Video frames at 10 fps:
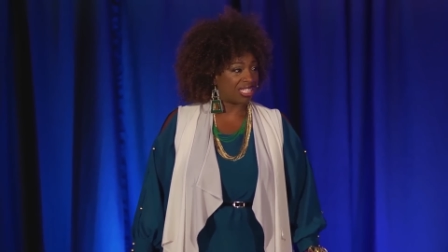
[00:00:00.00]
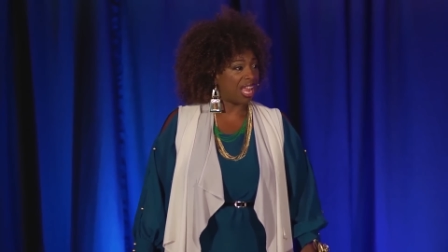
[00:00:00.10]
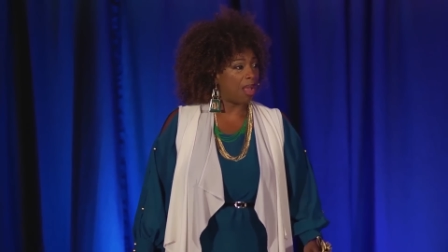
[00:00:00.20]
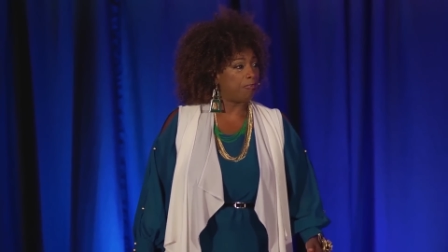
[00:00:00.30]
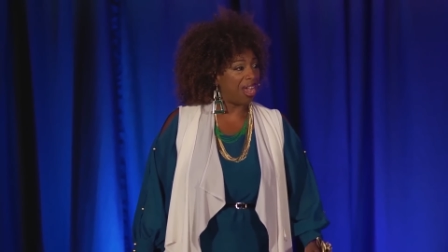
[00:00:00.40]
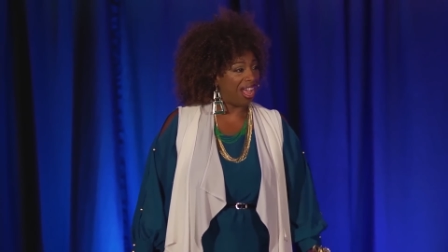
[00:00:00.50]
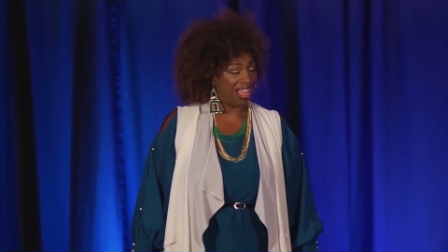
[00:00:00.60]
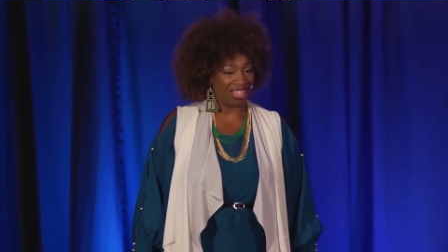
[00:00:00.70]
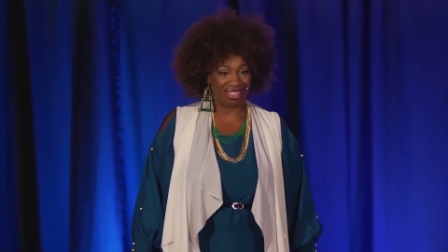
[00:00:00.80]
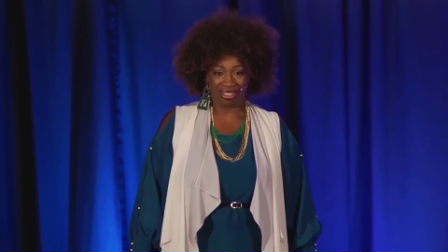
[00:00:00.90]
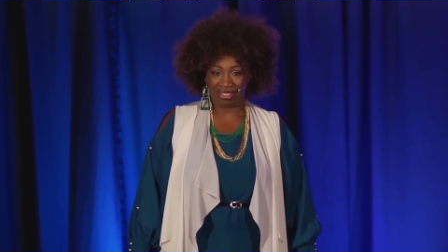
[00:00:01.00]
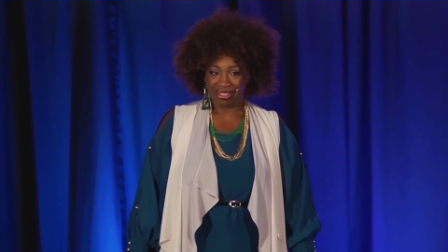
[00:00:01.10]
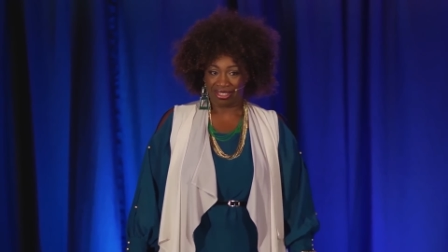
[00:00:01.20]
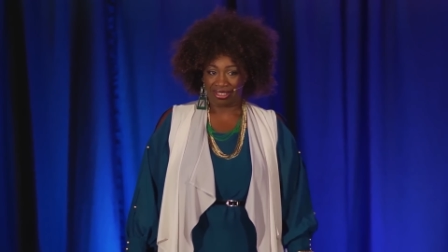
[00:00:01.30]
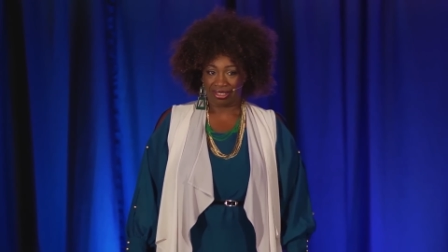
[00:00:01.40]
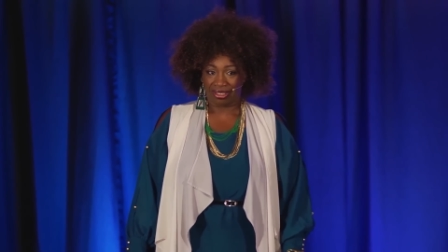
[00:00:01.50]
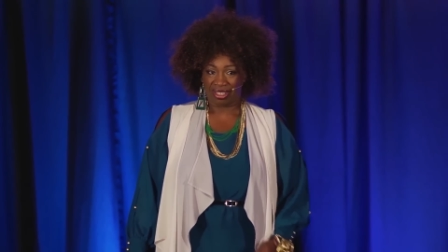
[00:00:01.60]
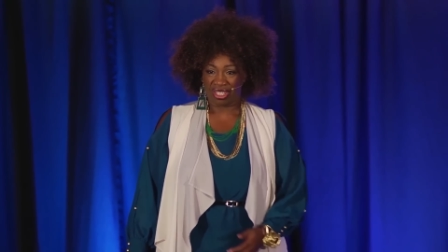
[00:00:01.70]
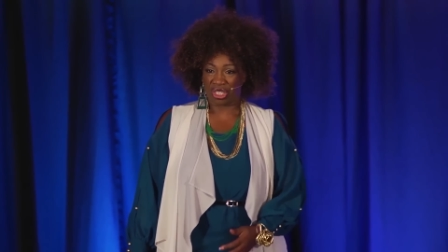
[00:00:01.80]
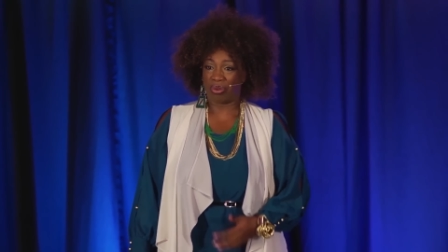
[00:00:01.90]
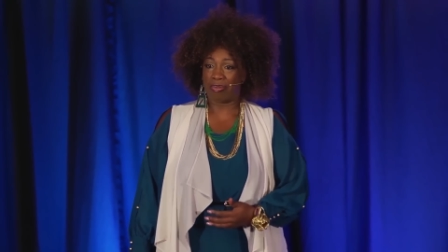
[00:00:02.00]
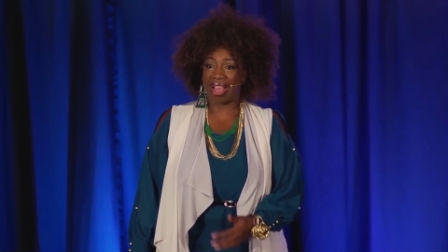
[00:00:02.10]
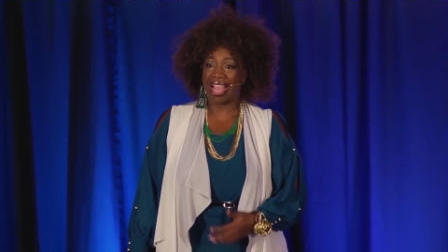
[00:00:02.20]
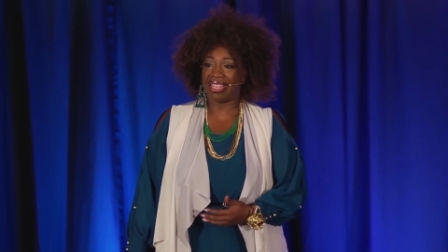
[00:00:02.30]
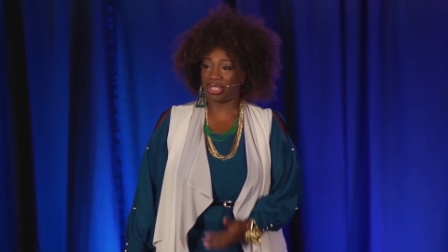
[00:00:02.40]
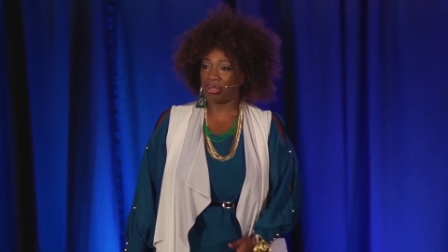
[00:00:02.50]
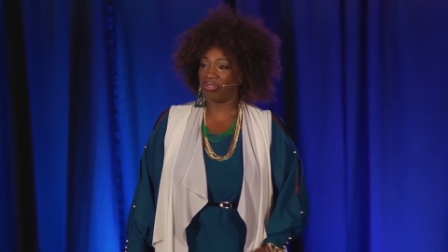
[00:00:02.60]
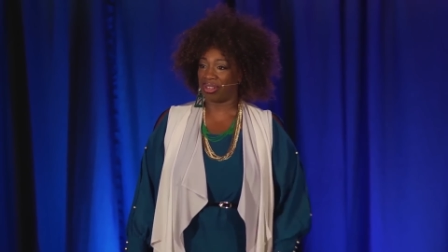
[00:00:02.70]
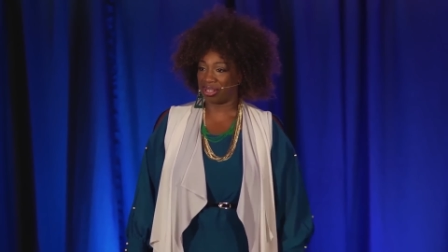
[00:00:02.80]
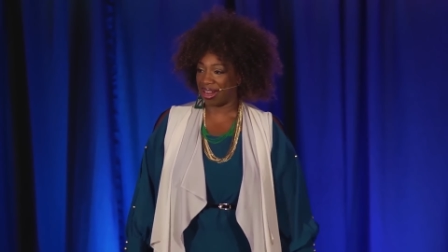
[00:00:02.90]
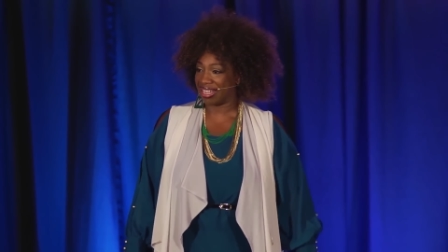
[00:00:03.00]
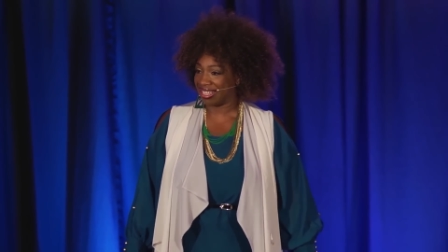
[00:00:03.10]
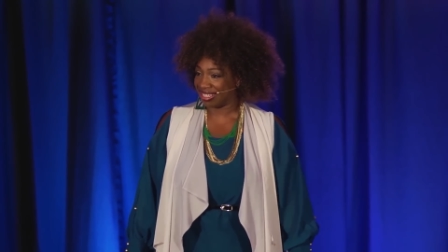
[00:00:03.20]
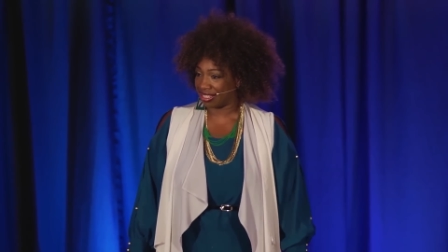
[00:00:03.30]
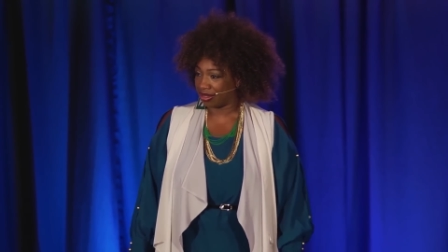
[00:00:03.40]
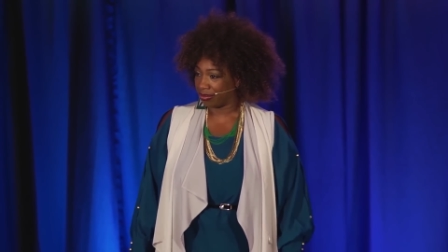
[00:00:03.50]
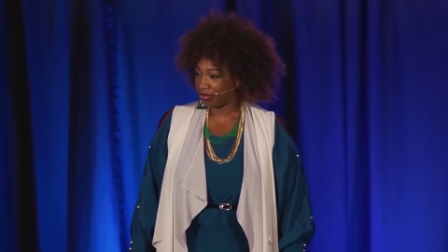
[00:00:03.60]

stopped by to remind you of your greatness.